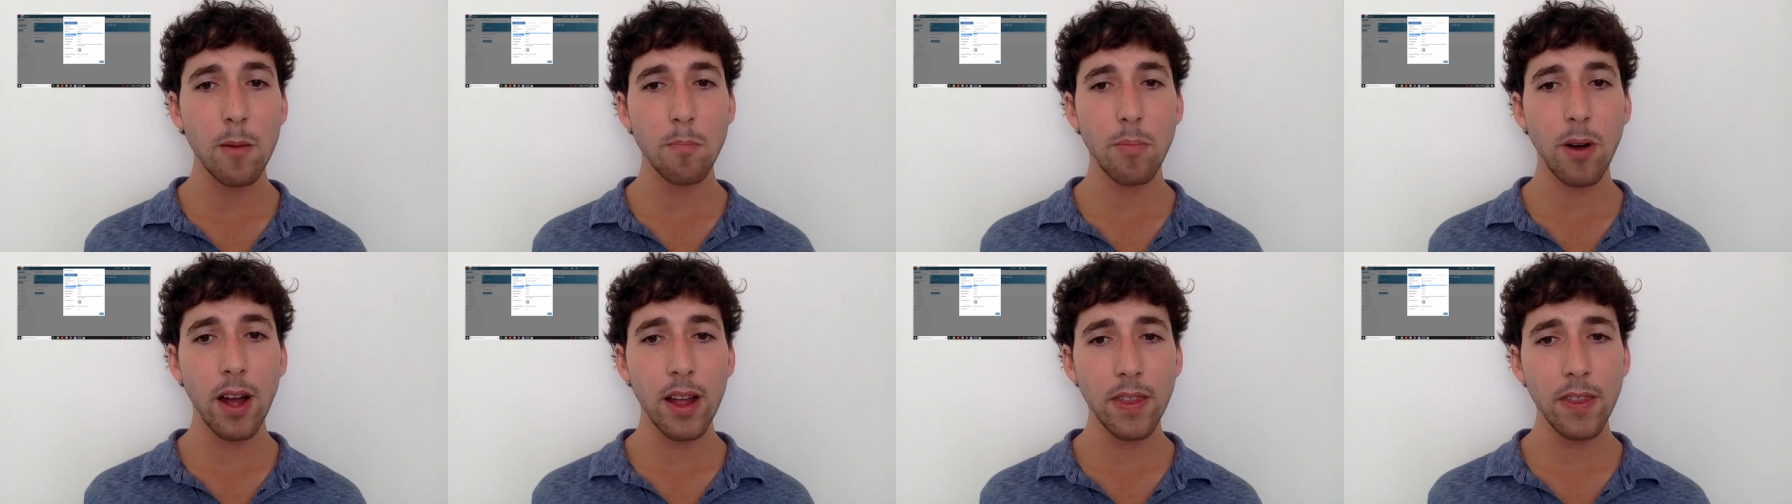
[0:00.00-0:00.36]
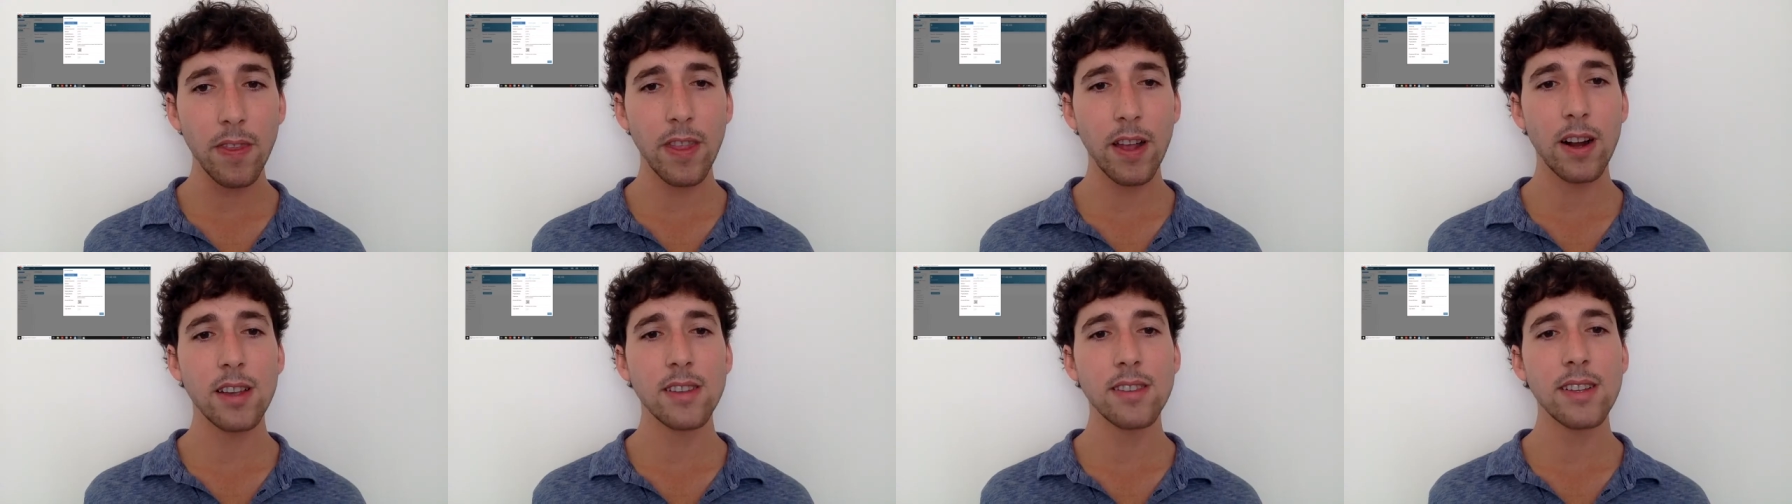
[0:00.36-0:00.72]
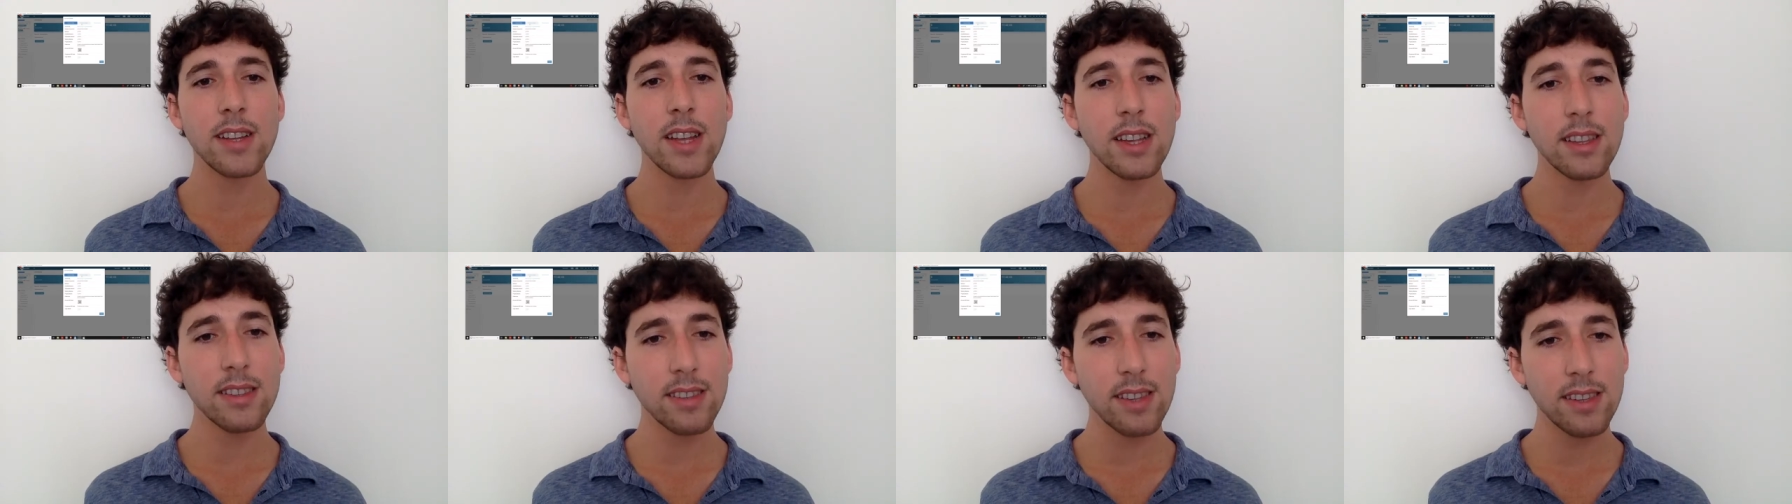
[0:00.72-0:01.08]
but there is
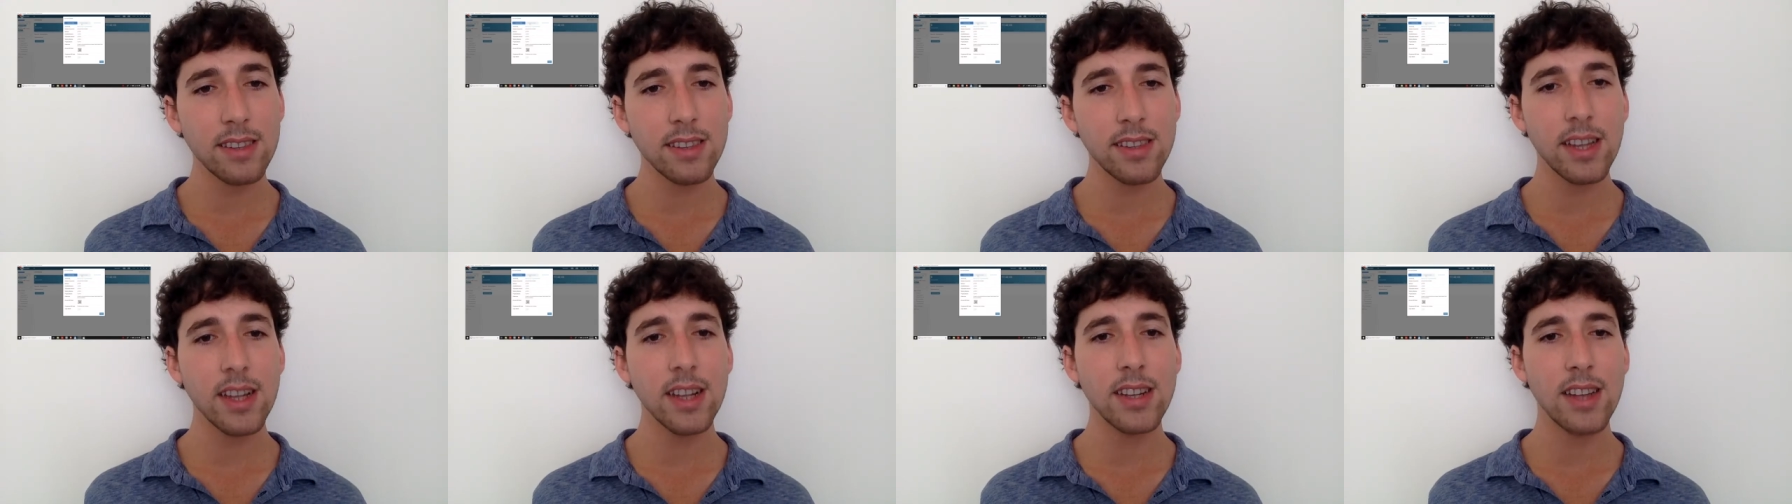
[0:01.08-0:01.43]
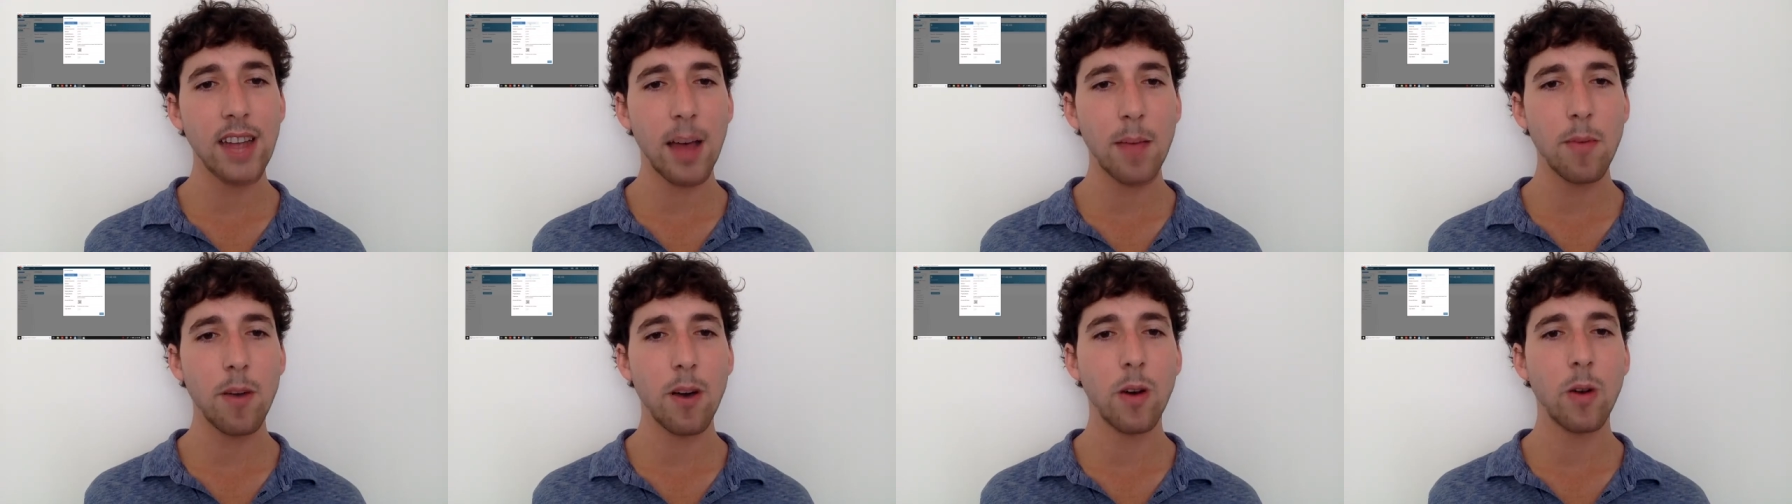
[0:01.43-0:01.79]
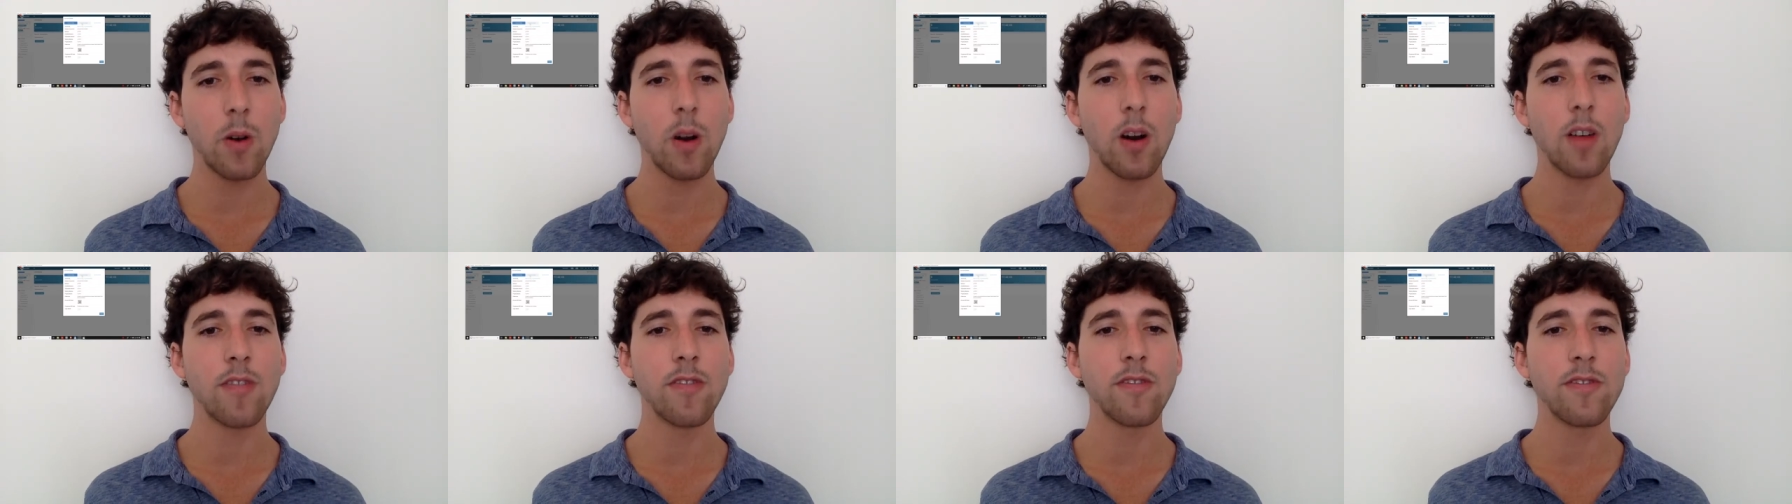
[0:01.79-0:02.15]
an existing demo
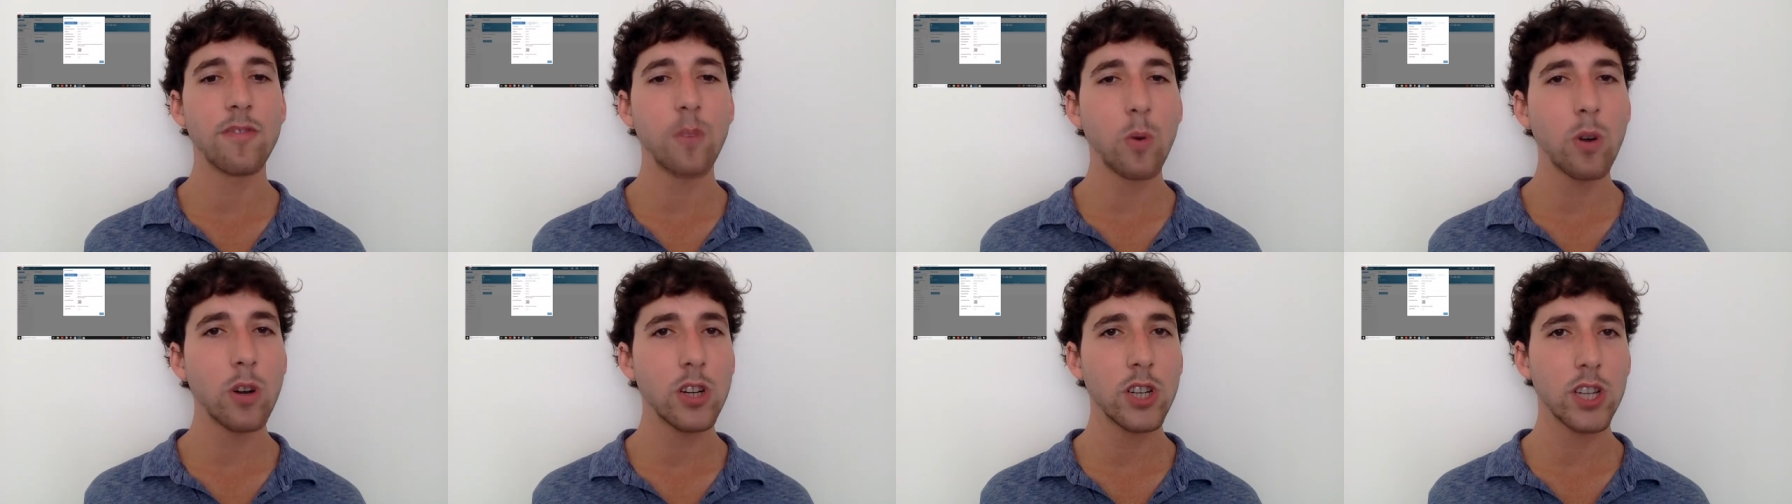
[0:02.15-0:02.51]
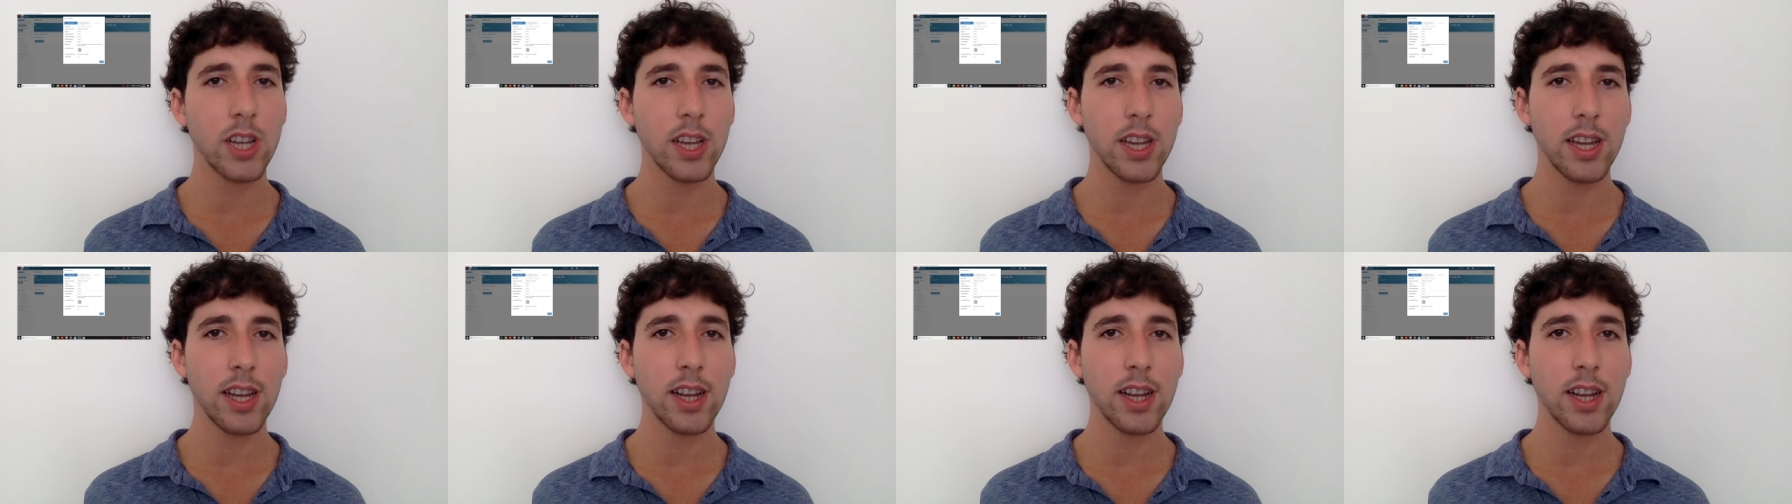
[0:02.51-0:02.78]
of forging